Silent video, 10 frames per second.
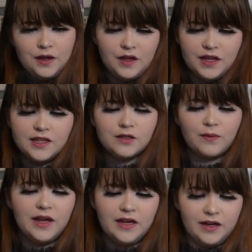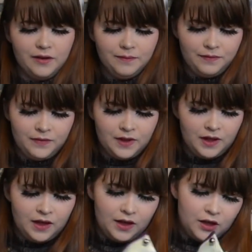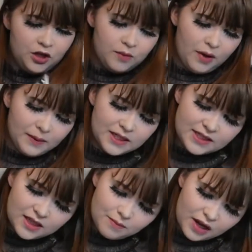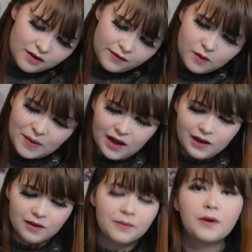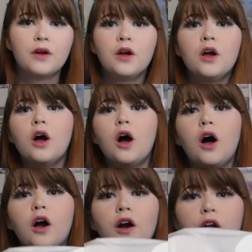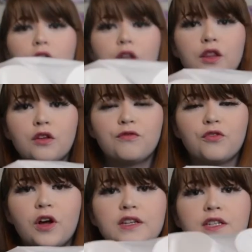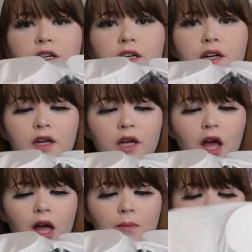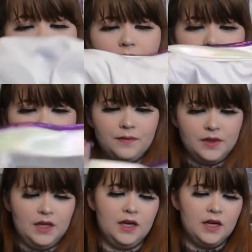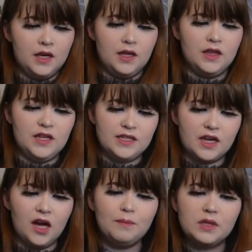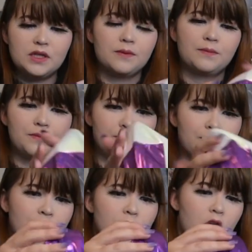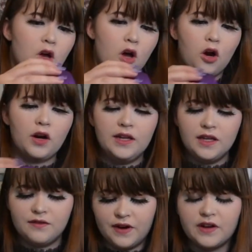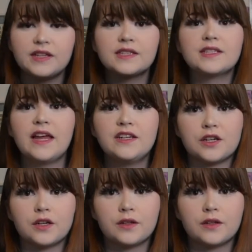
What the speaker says: These right here, you can probably see them better from the back, are the front cups. These cups are in the very center.